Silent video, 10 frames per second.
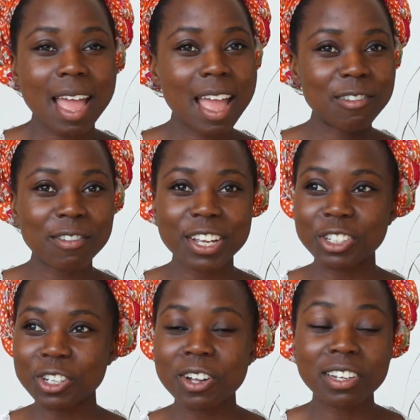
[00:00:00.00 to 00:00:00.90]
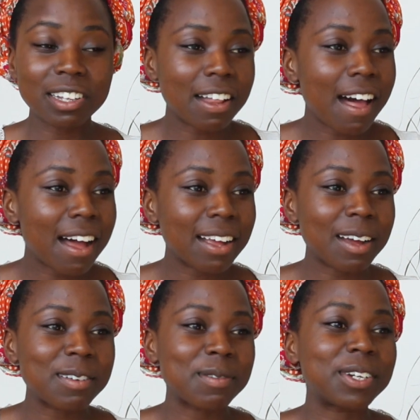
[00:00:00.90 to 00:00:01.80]
Henrik John
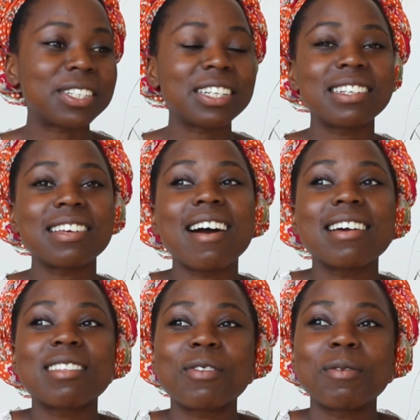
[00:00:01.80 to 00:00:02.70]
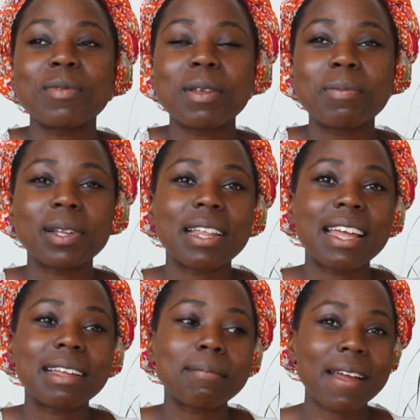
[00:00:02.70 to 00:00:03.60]
Clark, I was watching talks from people
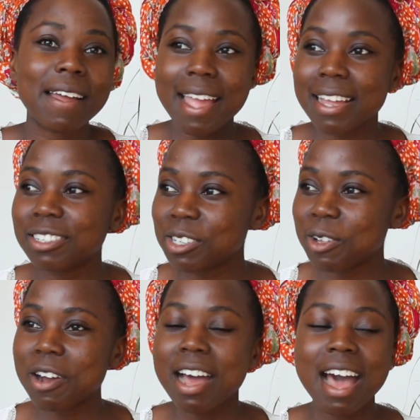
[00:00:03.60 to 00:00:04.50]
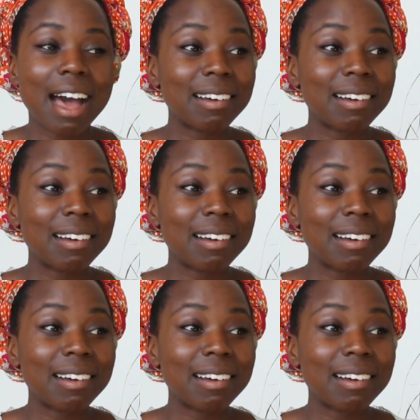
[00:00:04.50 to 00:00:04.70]
like Maya Angelou.